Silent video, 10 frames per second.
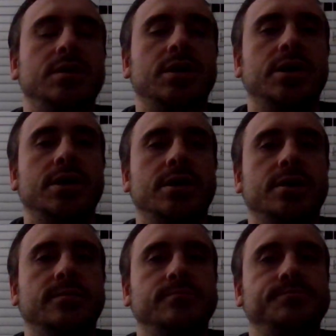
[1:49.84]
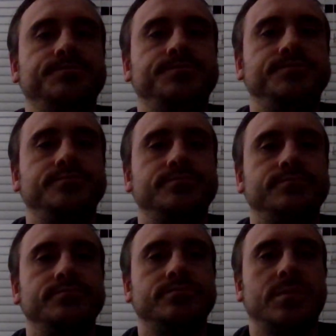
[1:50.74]
Um,
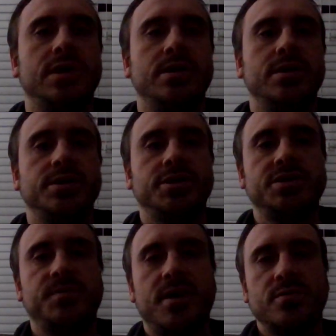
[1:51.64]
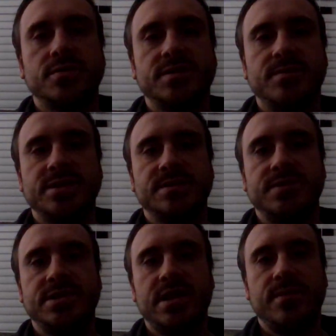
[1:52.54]
Tishpak was a
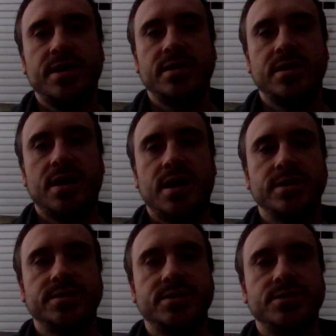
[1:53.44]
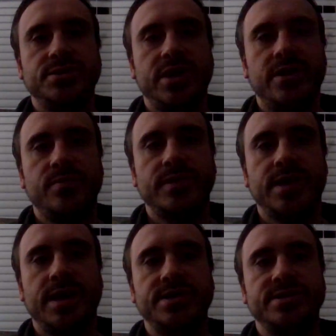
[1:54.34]
Mesopotamian god associated with the
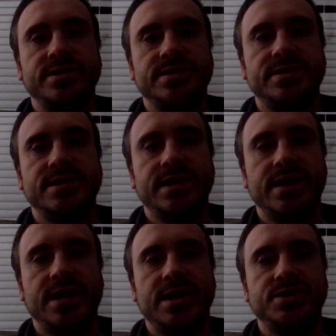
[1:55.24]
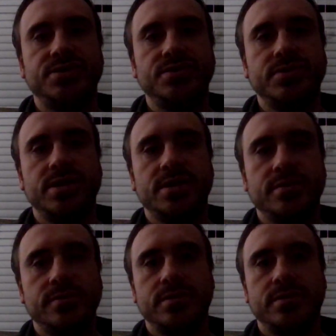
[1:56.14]
ancient city Eshnuna.